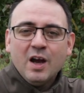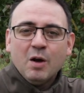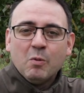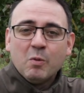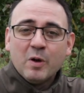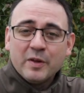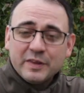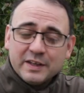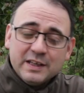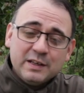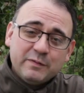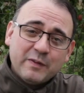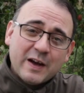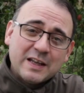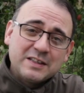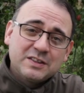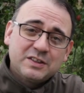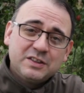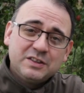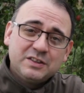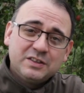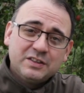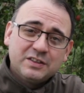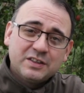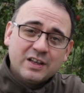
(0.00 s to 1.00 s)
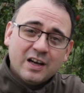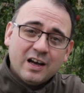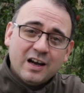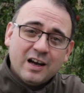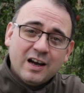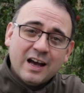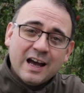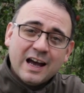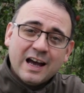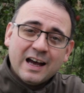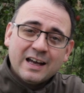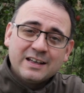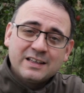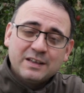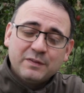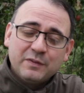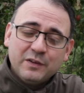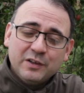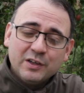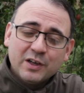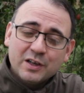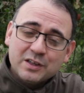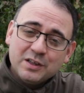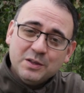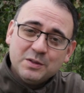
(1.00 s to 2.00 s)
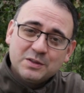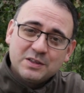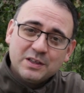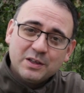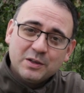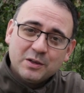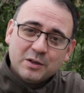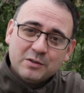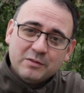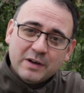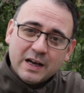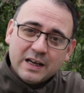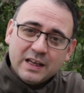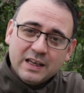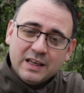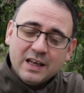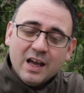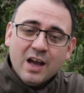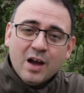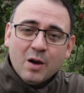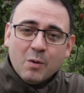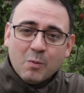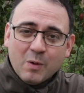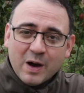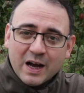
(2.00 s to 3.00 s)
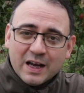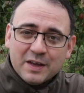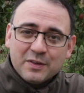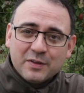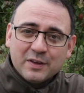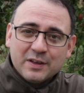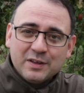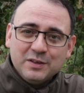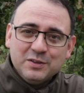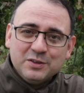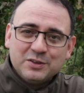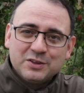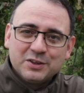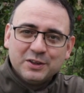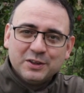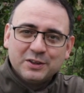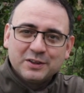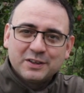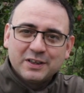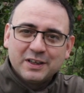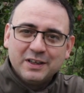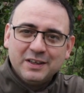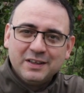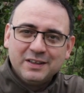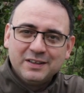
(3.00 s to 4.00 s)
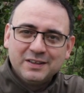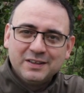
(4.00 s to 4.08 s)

what the advantages are, and if you're not using it already, why I think you should.